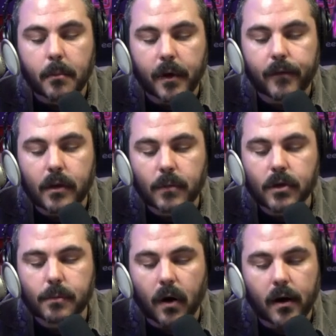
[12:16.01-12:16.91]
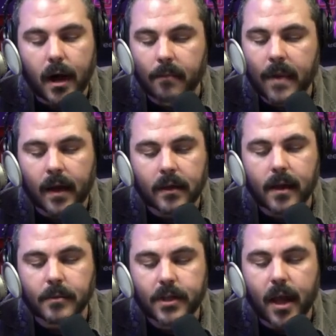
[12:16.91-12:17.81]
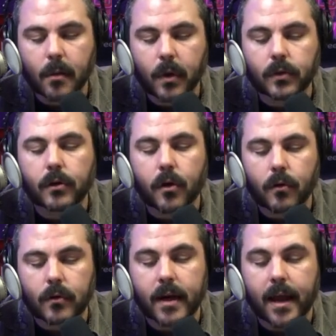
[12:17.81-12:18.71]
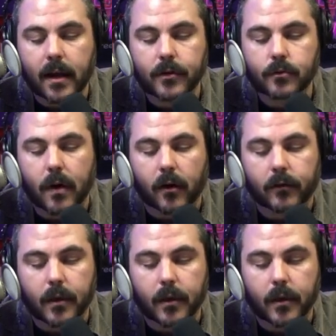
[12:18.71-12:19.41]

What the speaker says: But for the most part, I'm staying below -12.